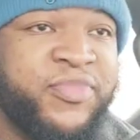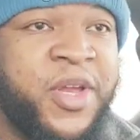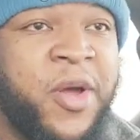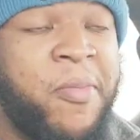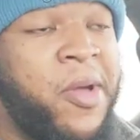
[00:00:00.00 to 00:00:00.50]
You
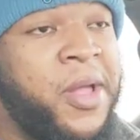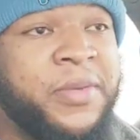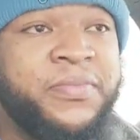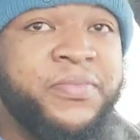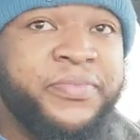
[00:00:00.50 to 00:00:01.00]
know, but
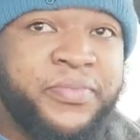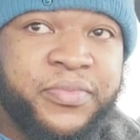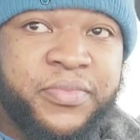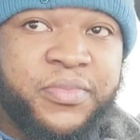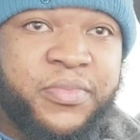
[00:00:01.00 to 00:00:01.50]

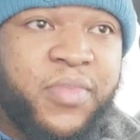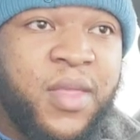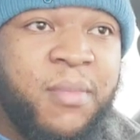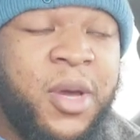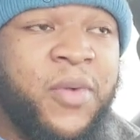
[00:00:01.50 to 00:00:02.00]

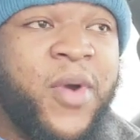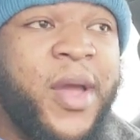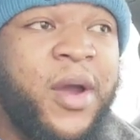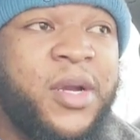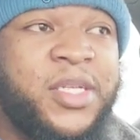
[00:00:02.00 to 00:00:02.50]
but
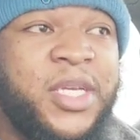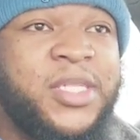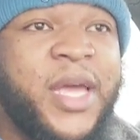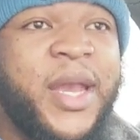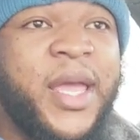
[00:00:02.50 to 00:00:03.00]
Ryan Garcia
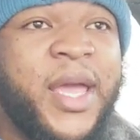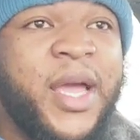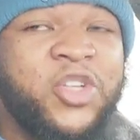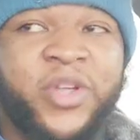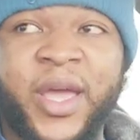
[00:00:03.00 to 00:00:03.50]
signing that
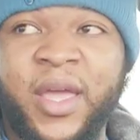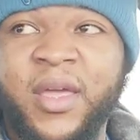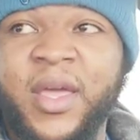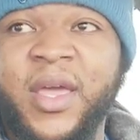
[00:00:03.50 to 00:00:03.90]
contract,